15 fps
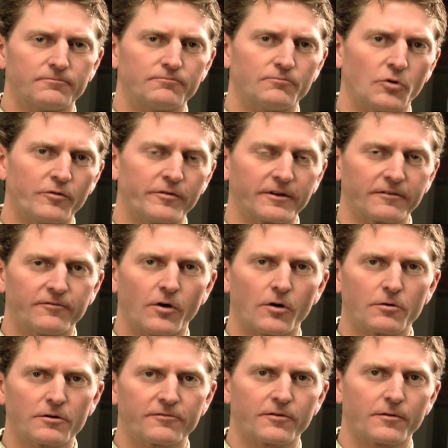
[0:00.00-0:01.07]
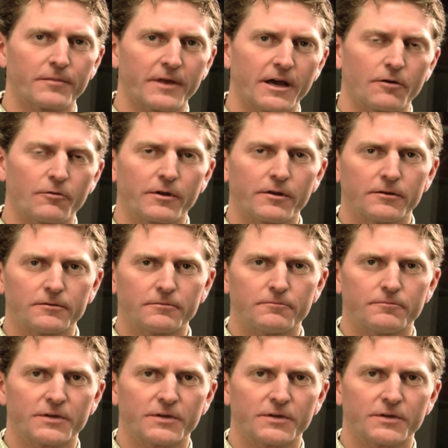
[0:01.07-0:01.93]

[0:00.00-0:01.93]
moving forward from that, we